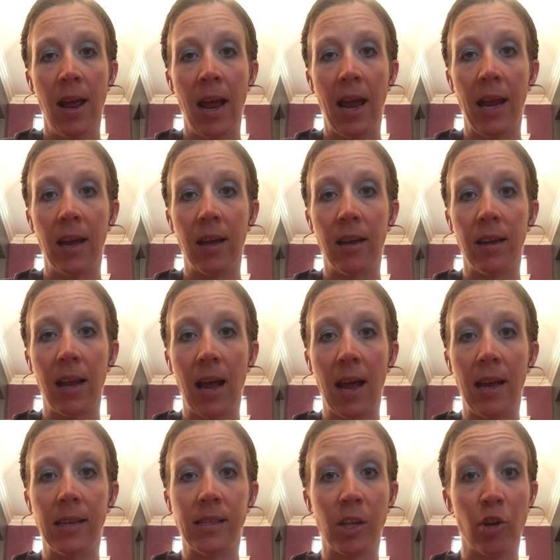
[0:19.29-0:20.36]
And
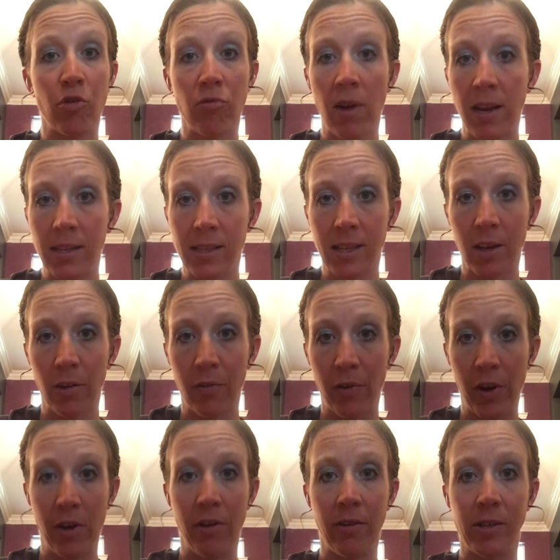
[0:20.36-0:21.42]
it's a great skill for
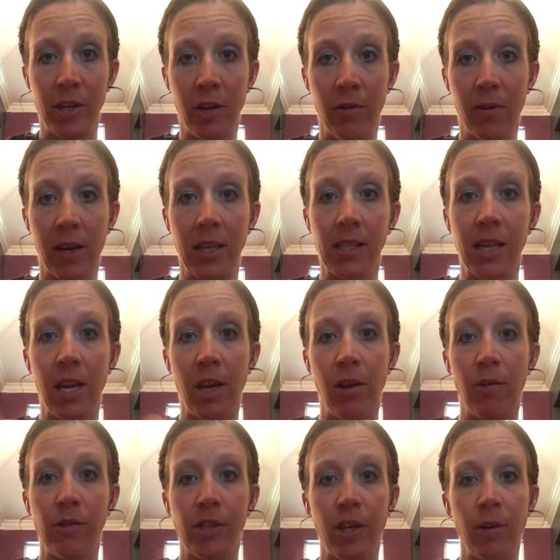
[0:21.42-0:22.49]
you to
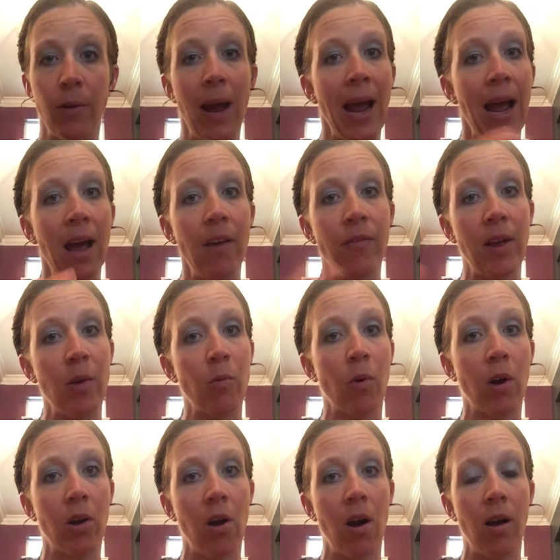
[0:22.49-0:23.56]
continue to have and
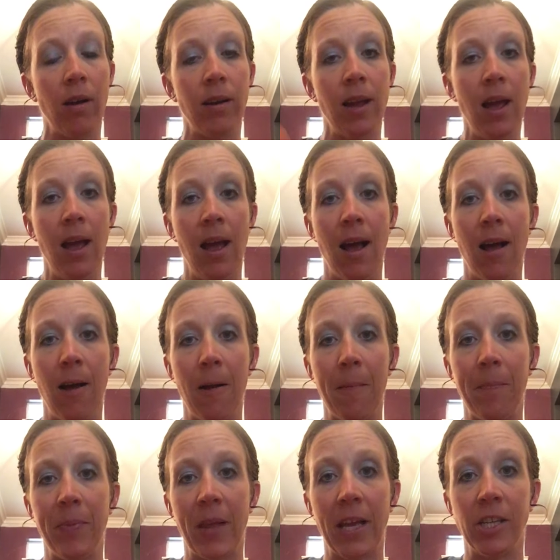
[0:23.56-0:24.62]
work on,
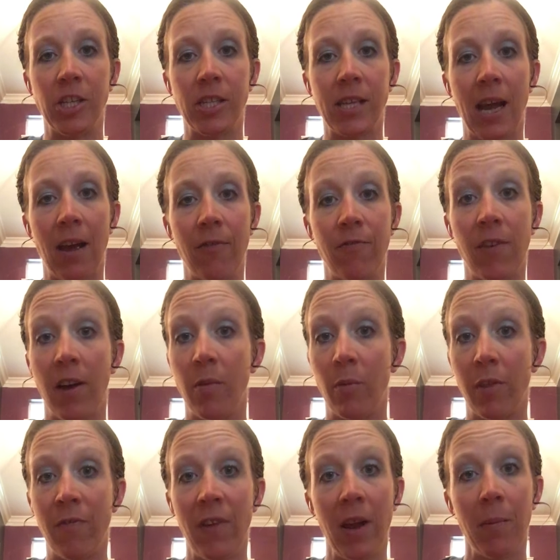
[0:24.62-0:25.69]
and just have fun
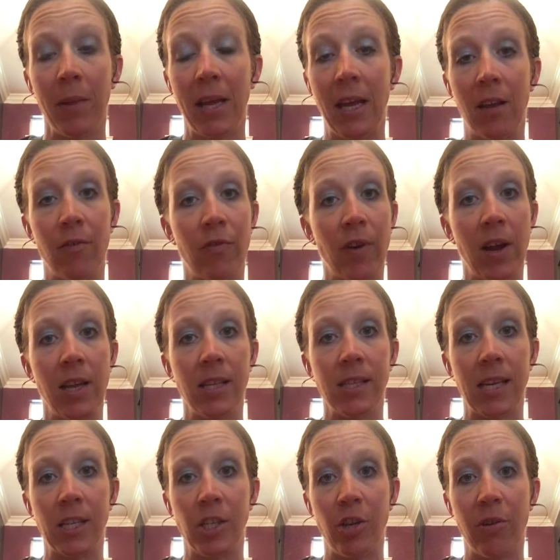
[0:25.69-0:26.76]
with family and friends
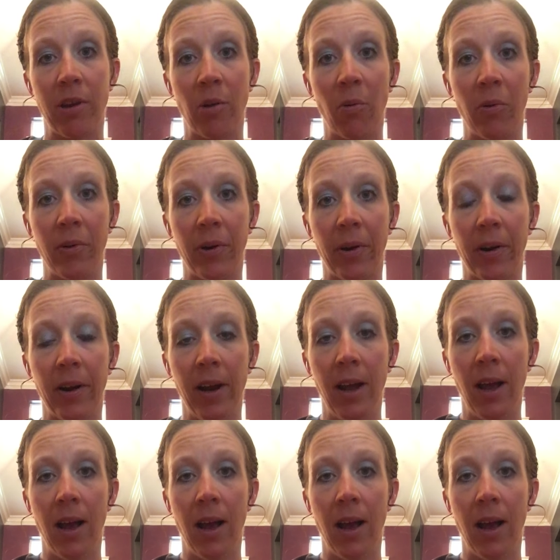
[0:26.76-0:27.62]
as you get older.